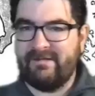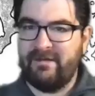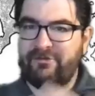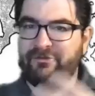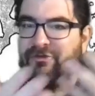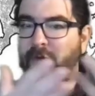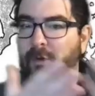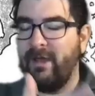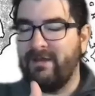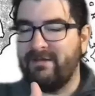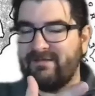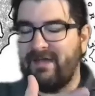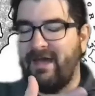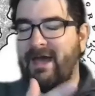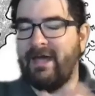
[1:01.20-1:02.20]
it
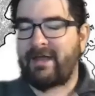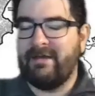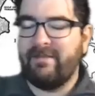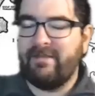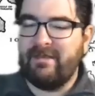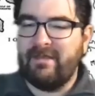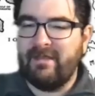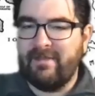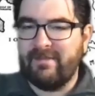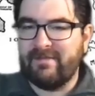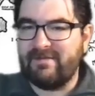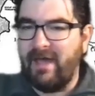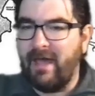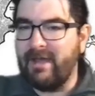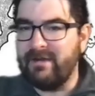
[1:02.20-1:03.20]
joins on the
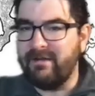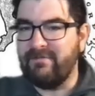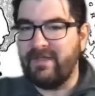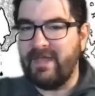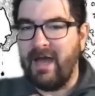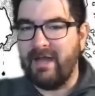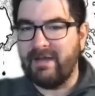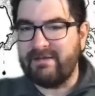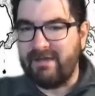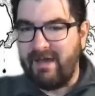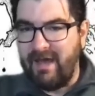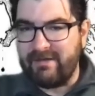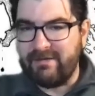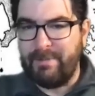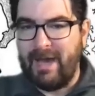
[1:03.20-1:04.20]
side of the
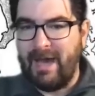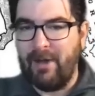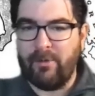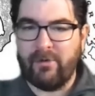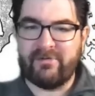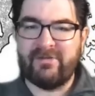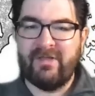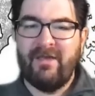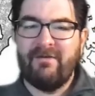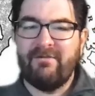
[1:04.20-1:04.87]
Entente powers,